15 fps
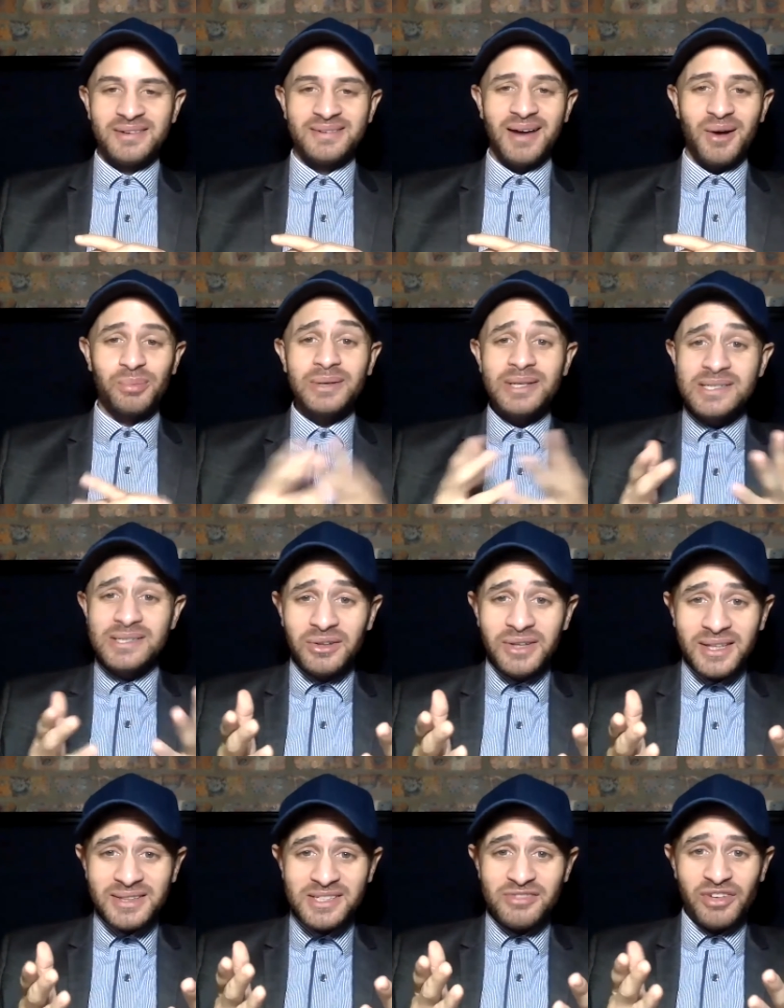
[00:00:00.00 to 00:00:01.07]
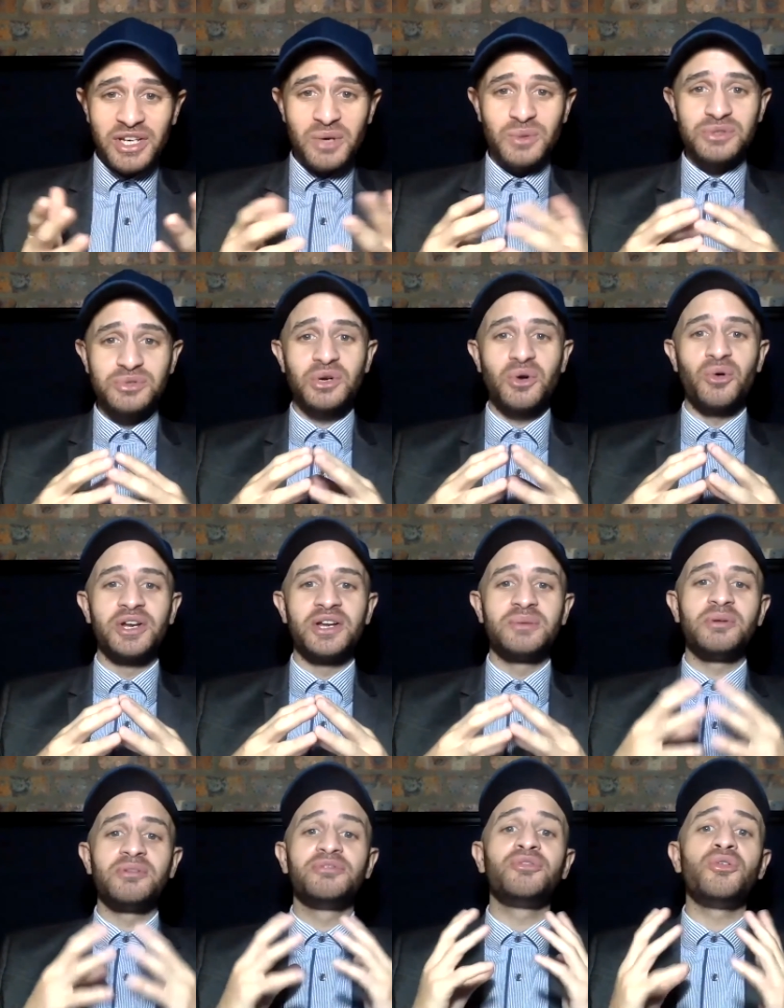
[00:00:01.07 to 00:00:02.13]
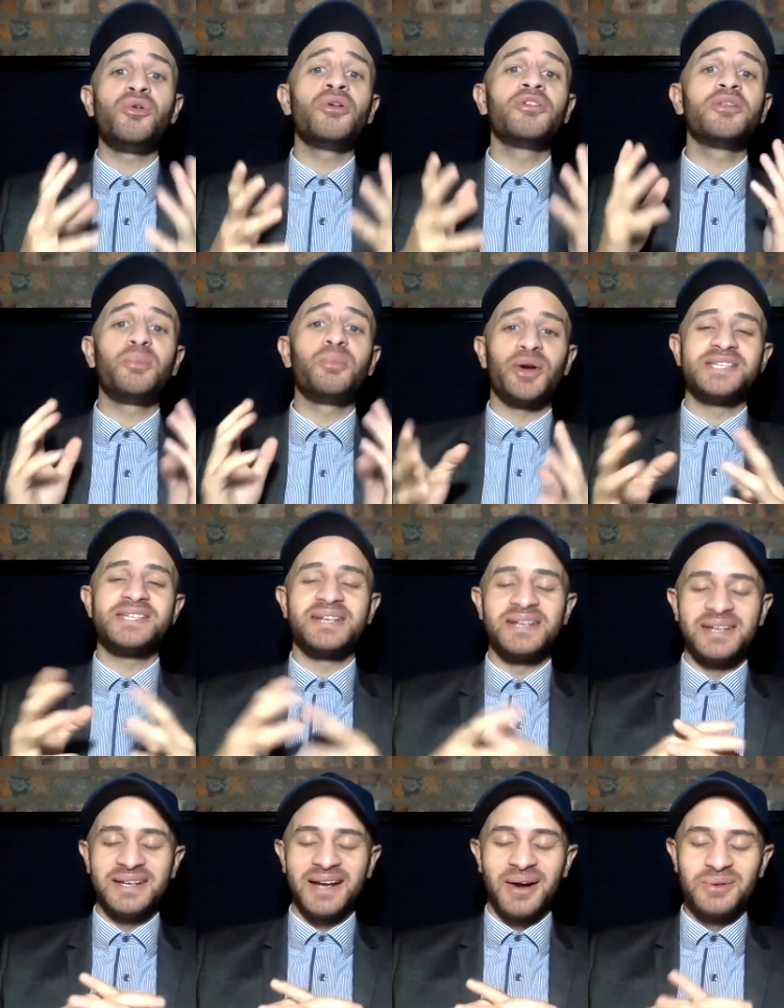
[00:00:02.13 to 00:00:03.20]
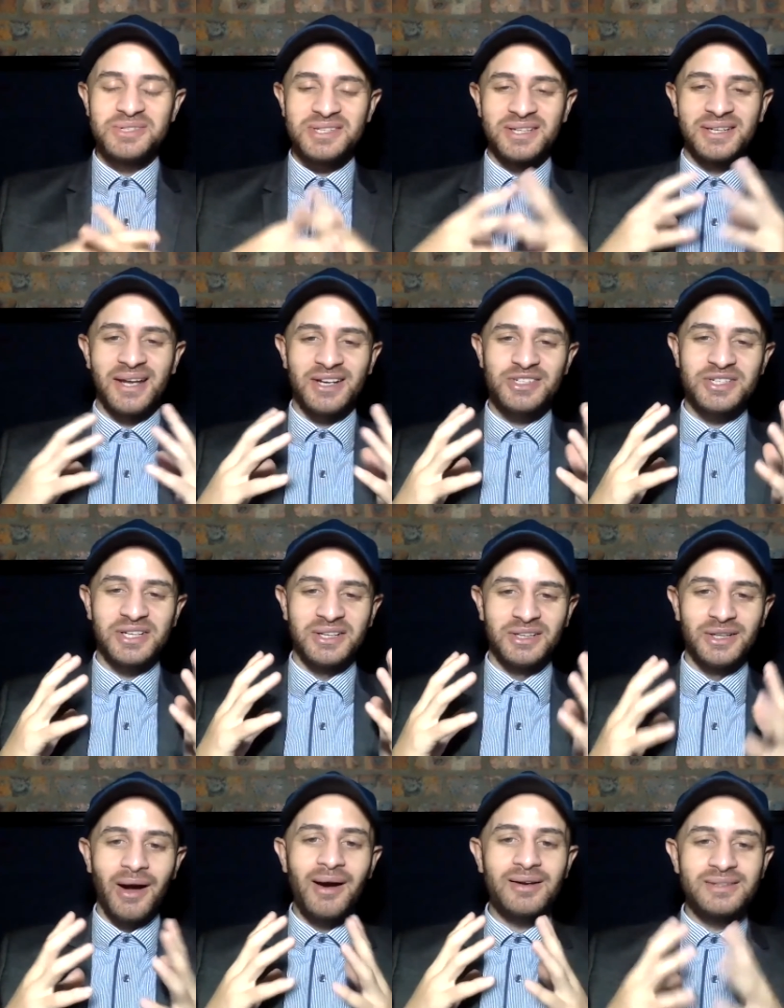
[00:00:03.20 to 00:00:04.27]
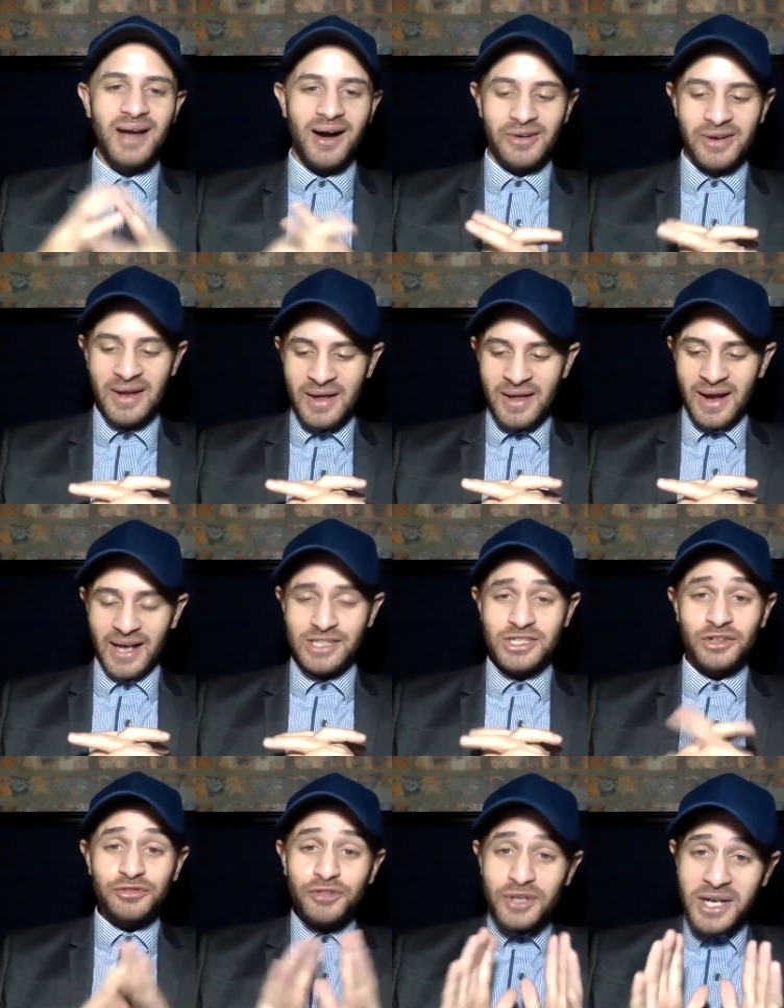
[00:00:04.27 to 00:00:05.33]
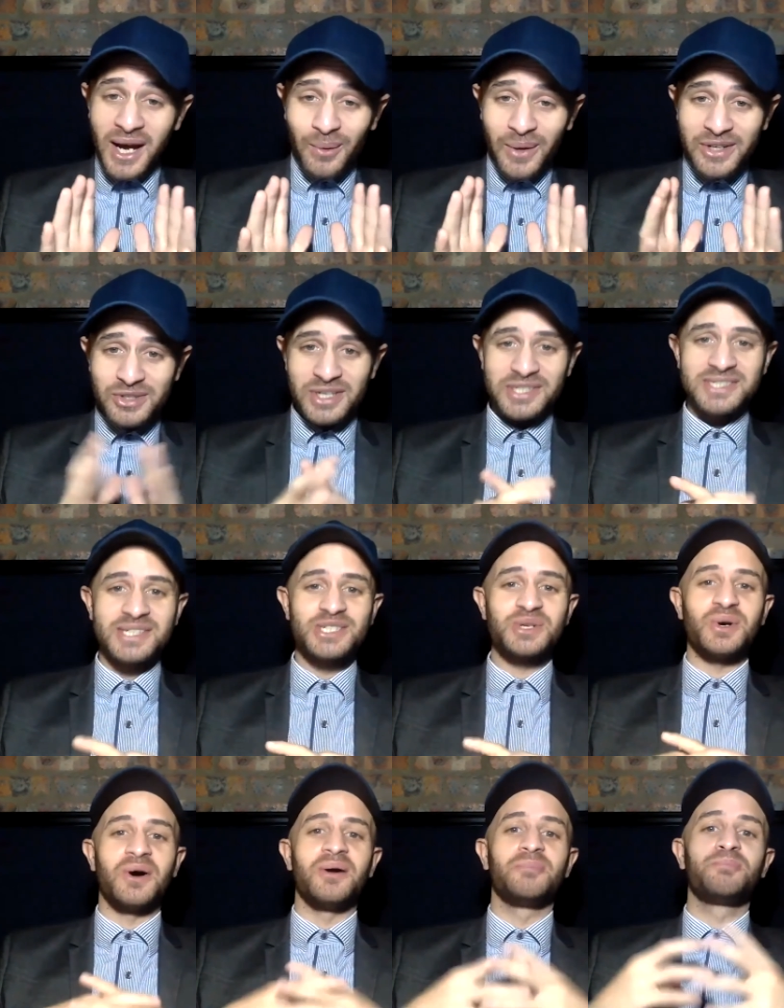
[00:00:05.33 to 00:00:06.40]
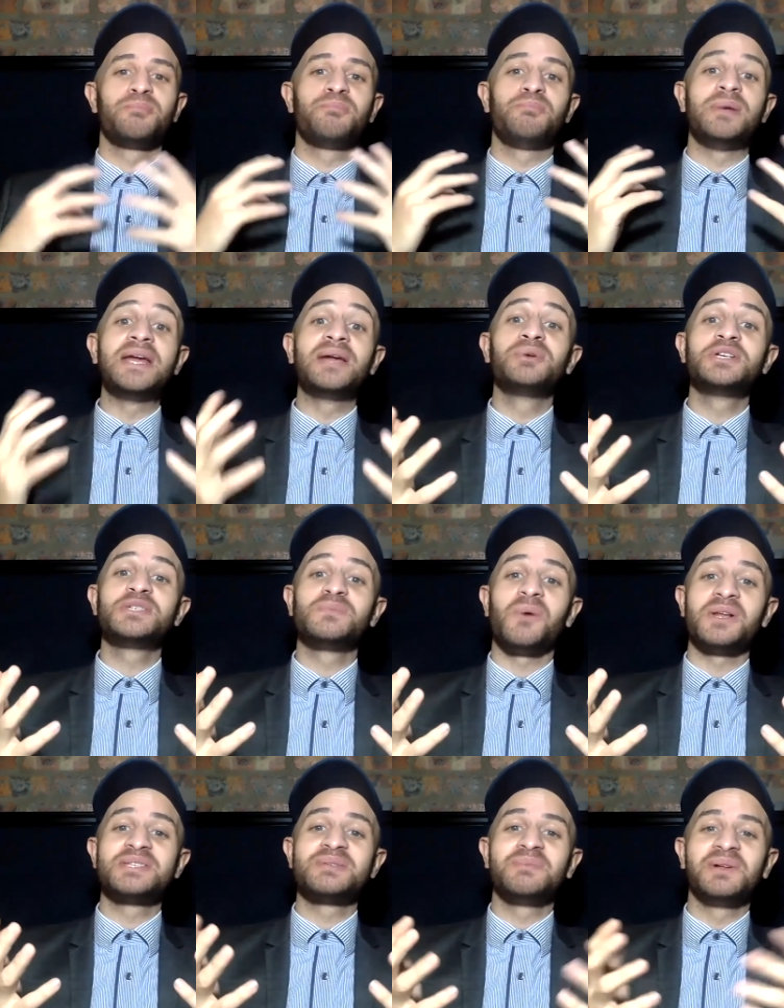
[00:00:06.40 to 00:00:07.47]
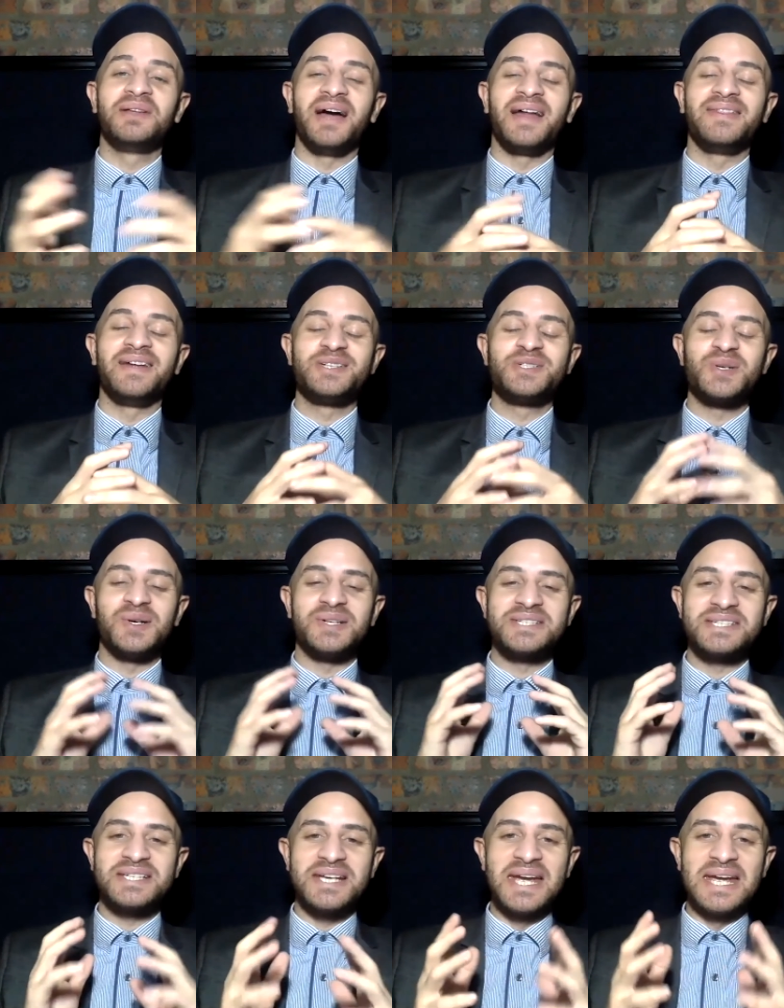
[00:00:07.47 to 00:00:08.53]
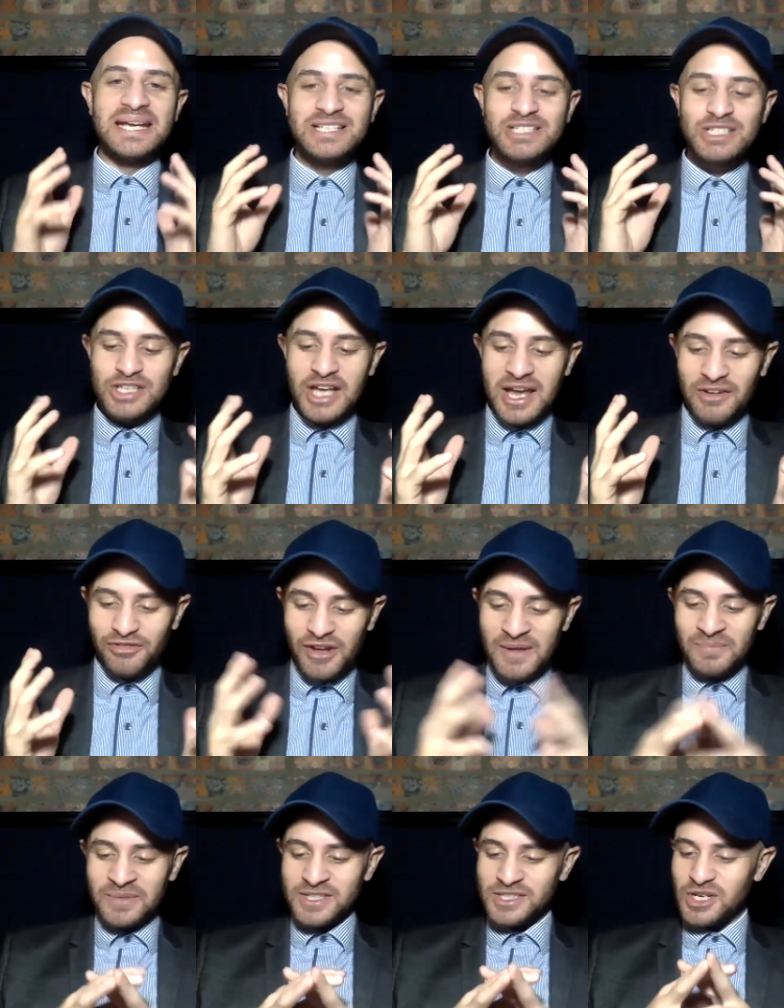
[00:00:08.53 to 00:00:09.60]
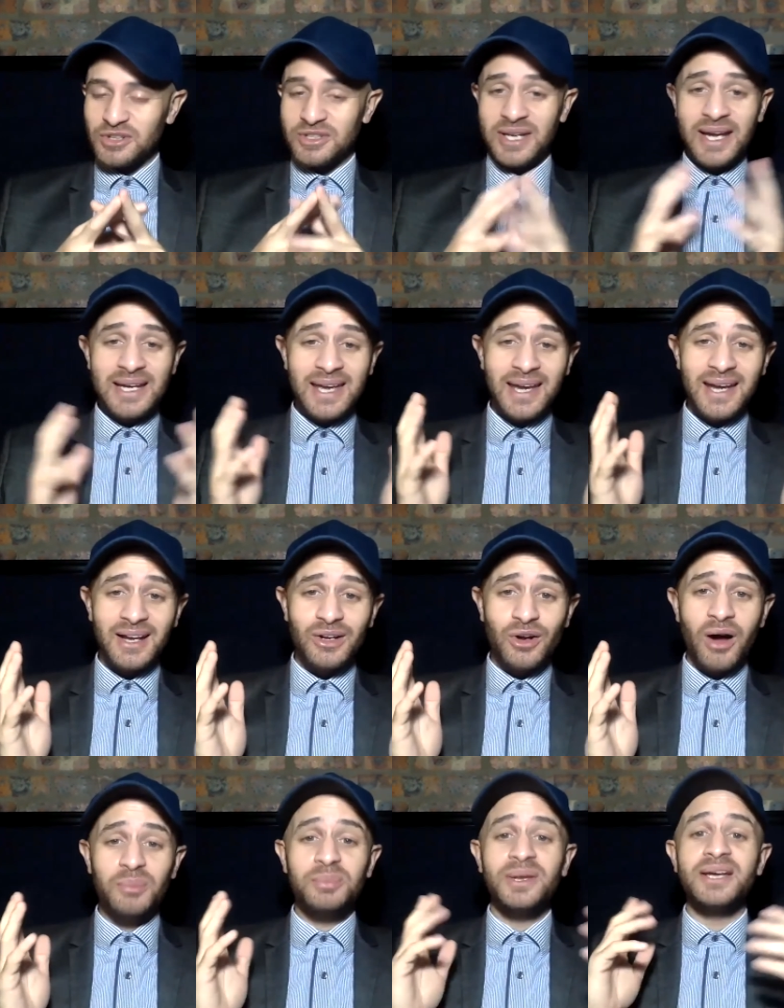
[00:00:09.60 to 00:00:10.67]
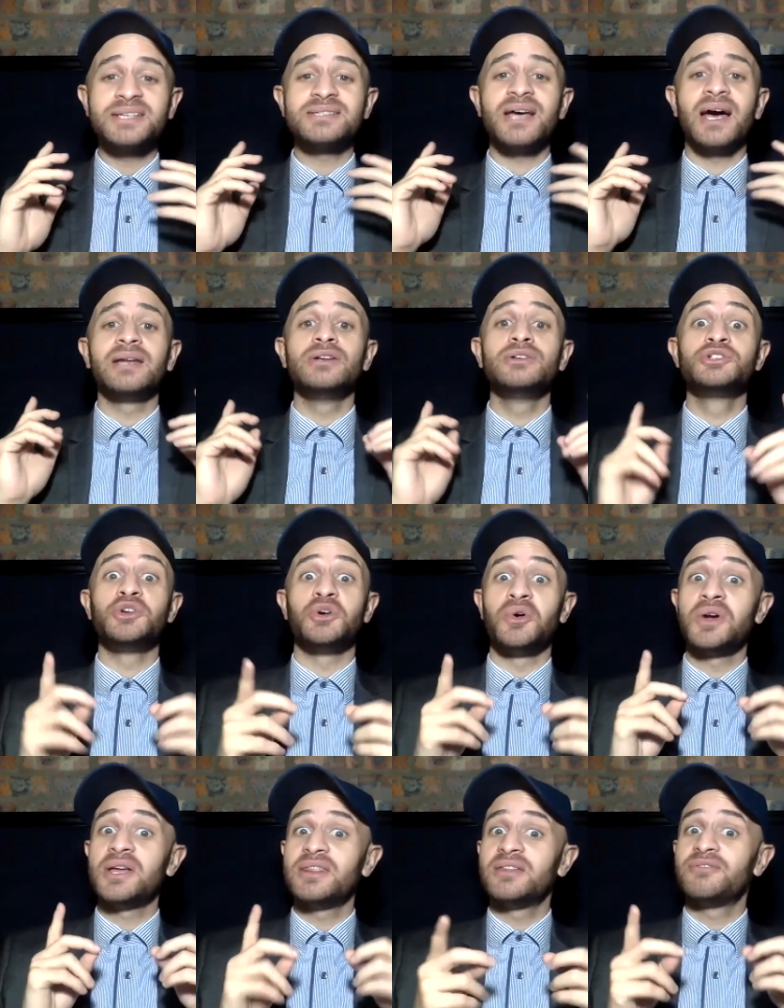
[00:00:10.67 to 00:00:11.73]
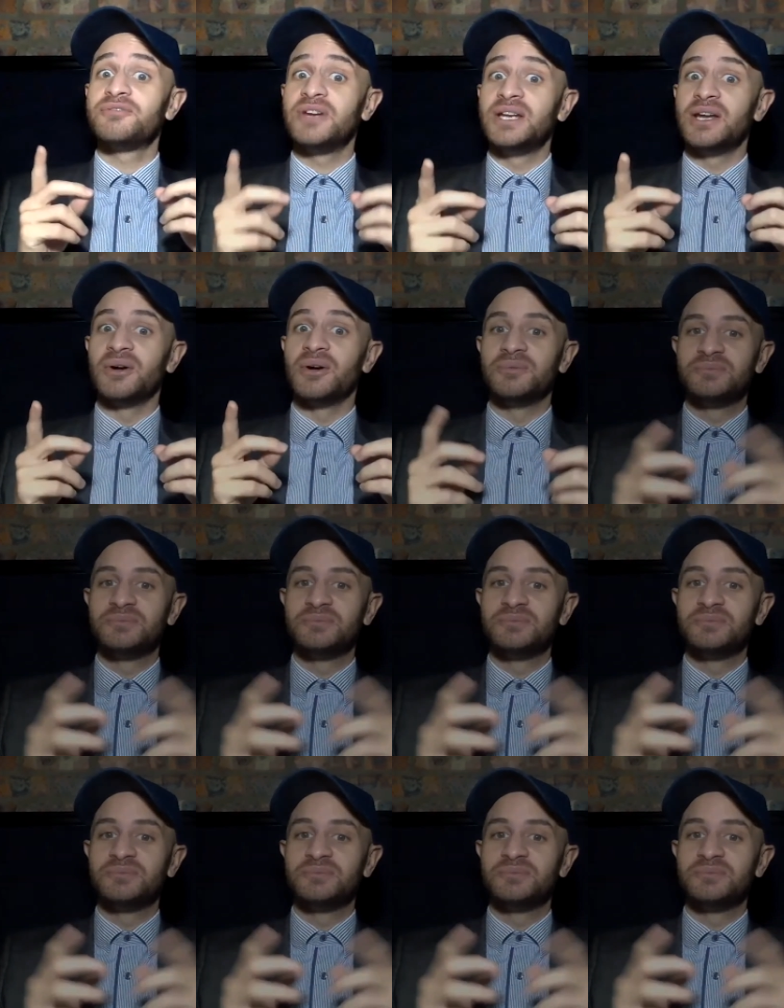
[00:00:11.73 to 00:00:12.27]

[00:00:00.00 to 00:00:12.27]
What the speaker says: Now, please know that this video was recorded before the president announced the national lockdown, and so for now, I trust that you are being responsible and that you are staying safe. So take care, God bless, and enjoy the video.